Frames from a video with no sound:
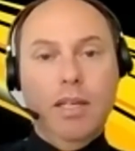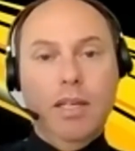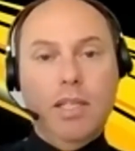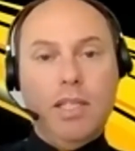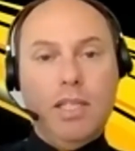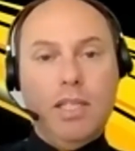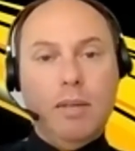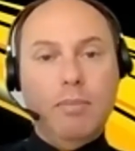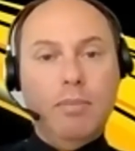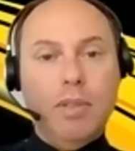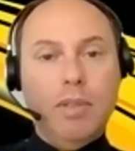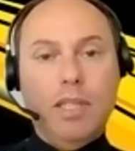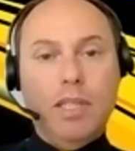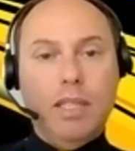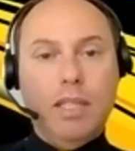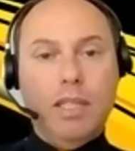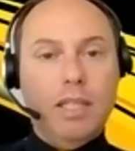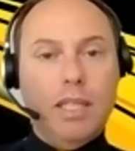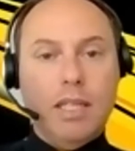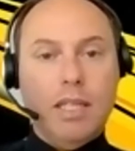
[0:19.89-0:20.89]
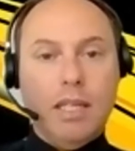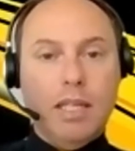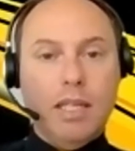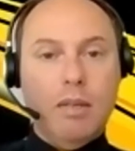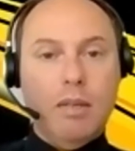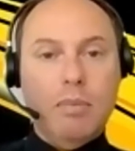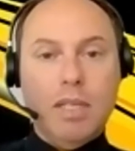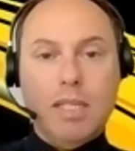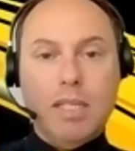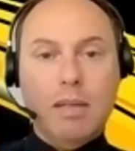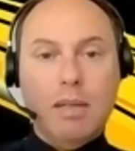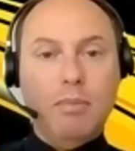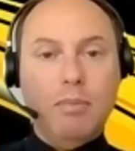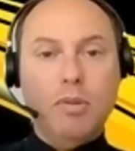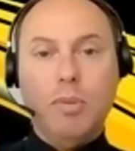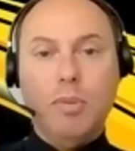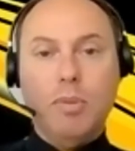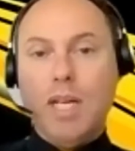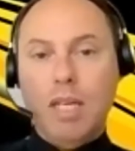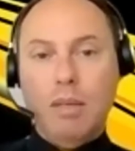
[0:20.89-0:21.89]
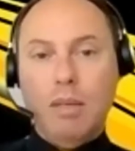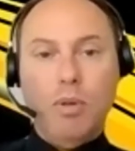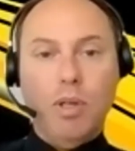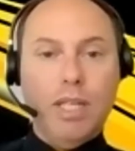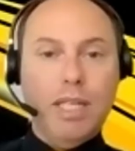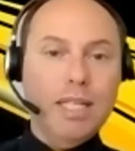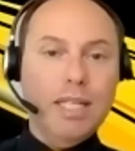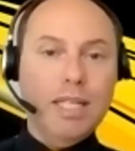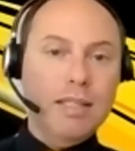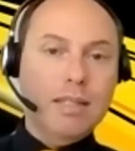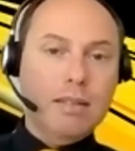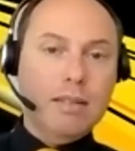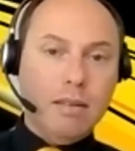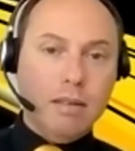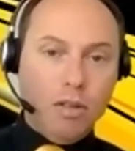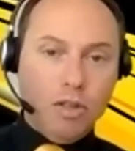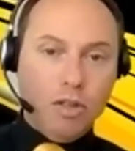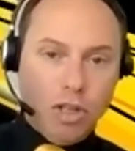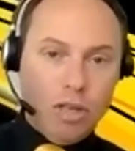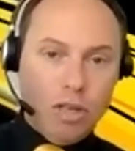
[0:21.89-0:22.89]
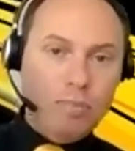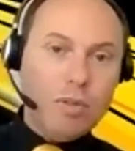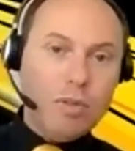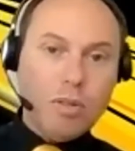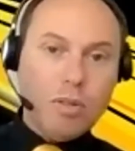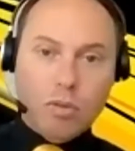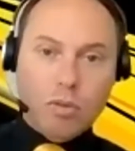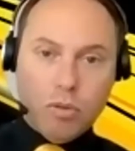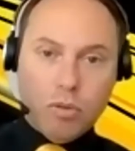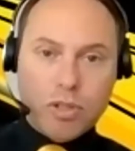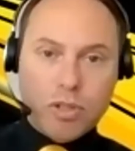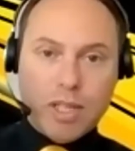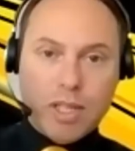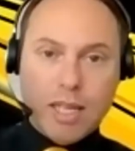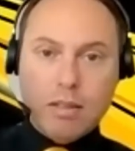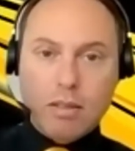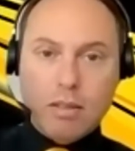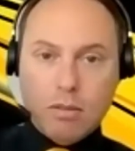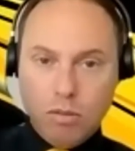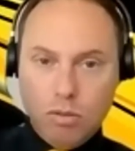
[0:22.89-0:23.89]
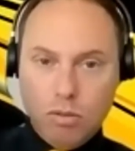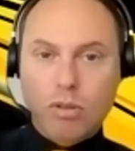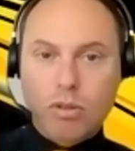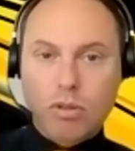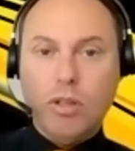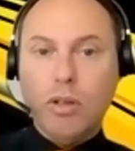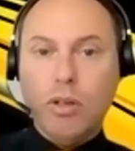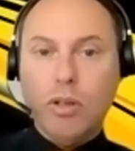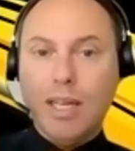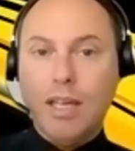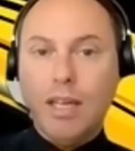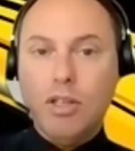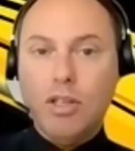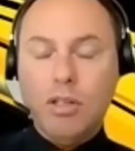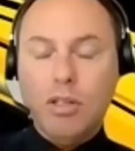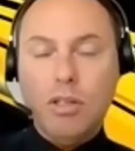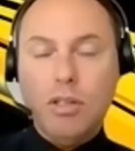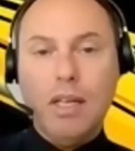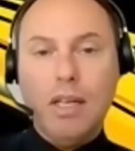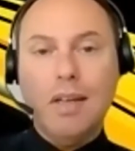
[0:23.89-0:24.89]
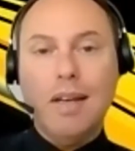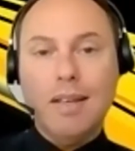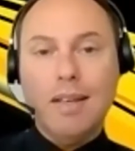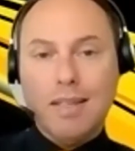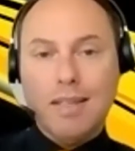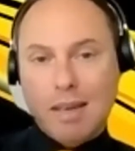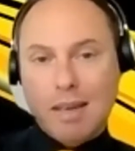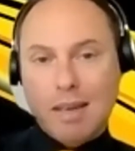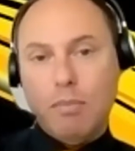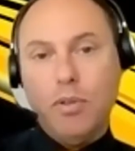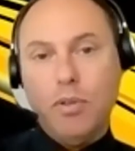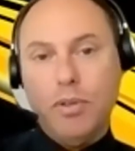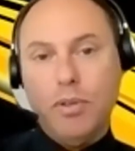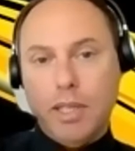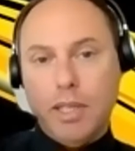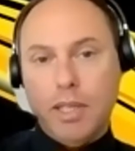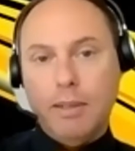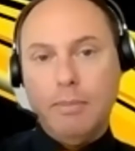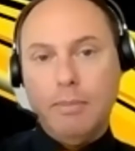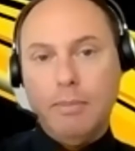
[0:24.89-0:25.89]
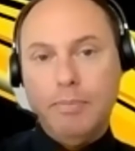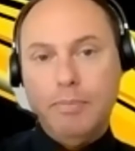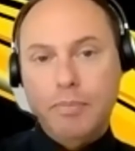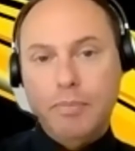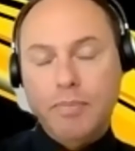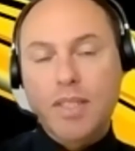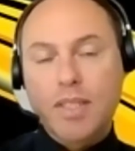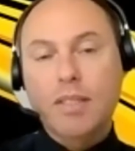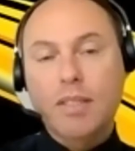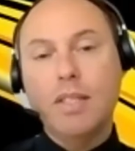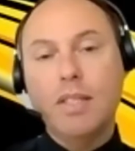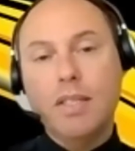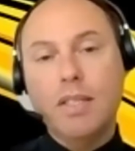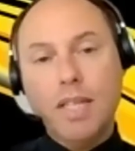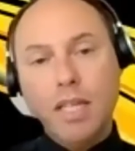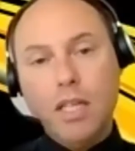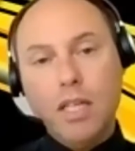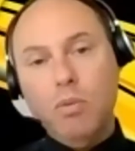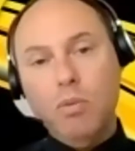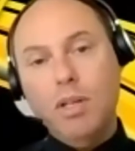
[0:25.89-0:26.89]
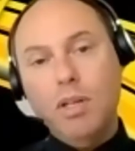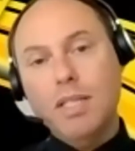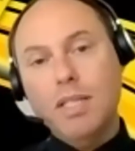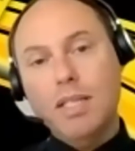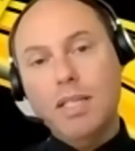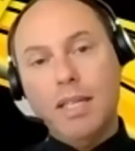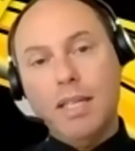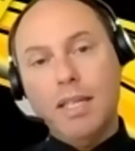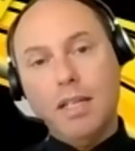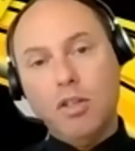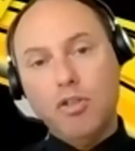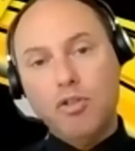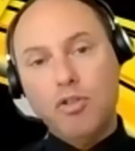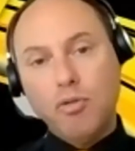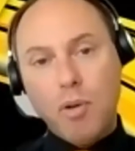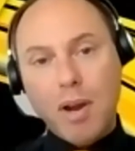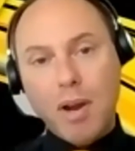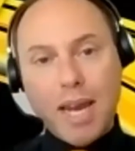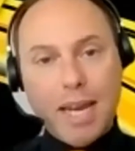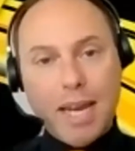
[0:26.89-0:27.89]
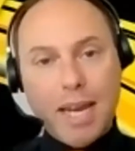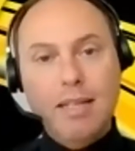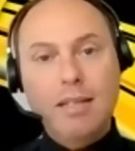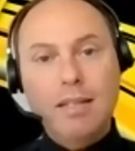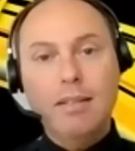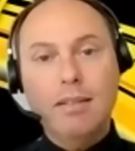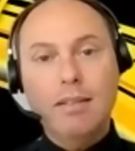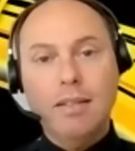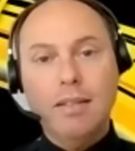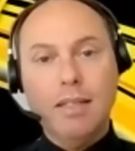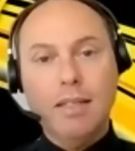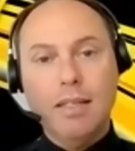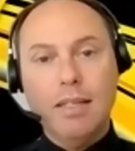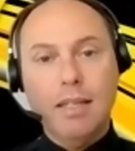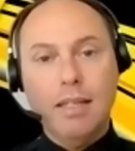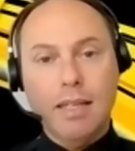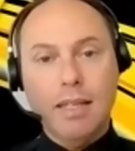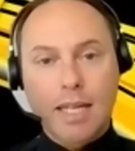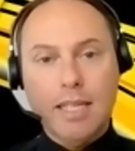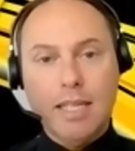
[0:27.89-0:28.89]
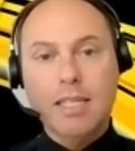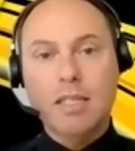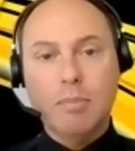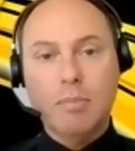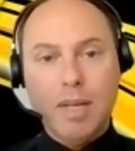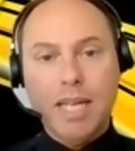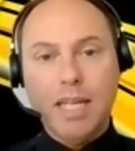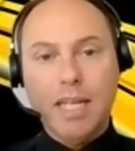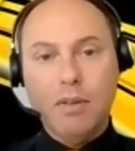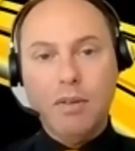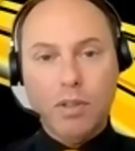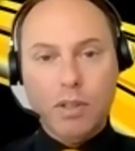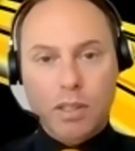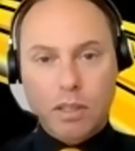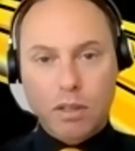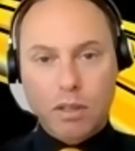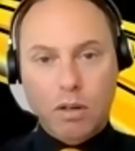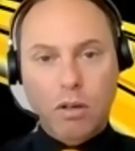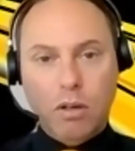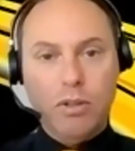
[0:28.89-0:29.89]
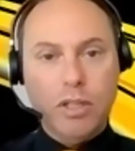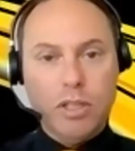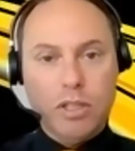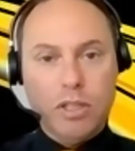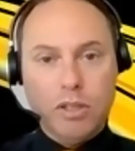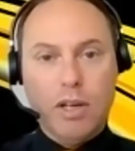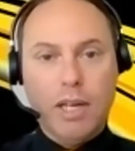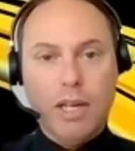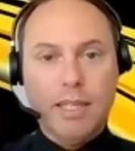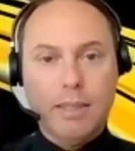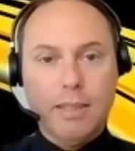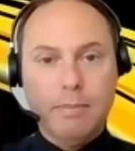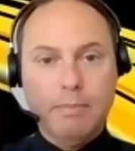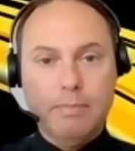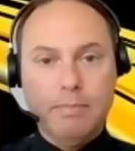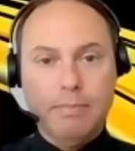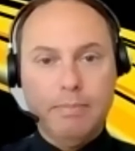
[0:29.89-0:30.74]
Something that can be assembled by anybody gets shipped or sent to the location and then assembled there. The second one is to get a trade that can custom make everything on the site.